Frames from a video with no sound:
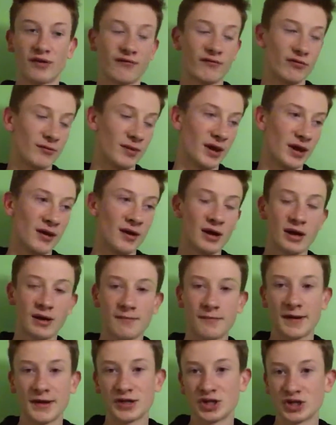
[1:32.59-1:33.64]
And from there,
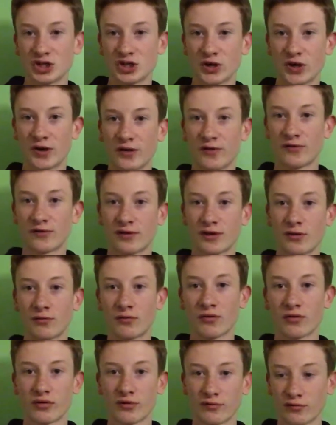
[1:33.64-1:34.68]
Manchester United
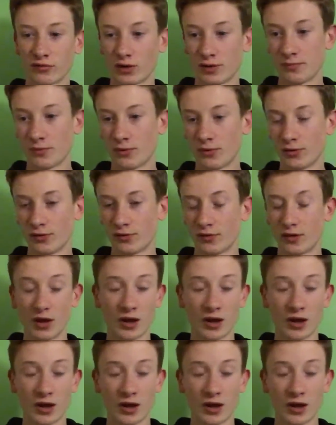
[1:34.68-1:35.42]
sealed the 3-point